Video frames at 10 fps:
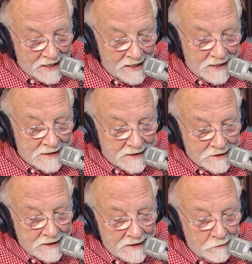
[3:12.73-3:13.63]
is
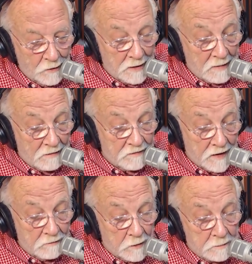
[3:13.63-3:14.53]
one of my
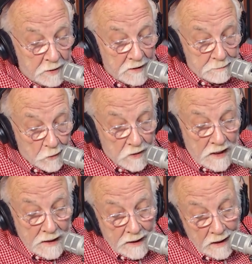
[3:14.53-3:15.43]
favorite people,
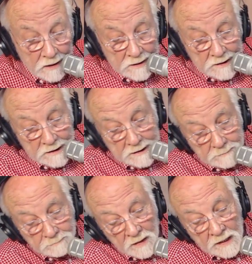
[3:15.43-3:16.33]
Ken Harrison.
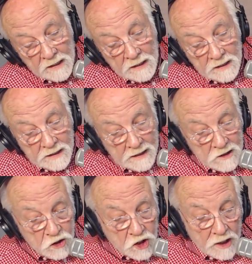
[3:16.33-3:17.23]

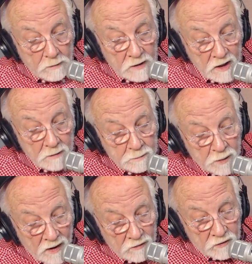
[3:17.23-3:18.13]
He's chairman and
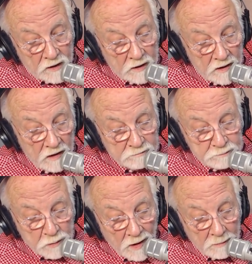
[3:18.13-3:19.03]
president
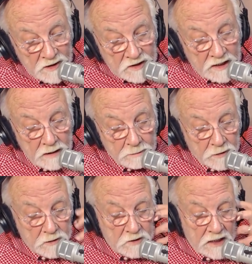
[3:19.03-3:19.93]
of Promise
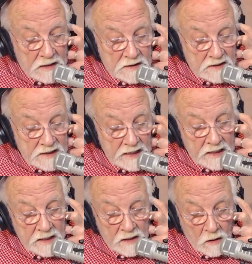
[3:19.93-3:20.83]
Keepers and
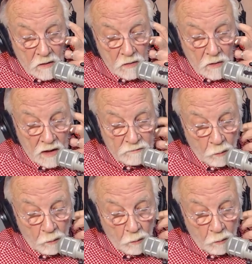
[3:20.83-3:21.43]
CEO of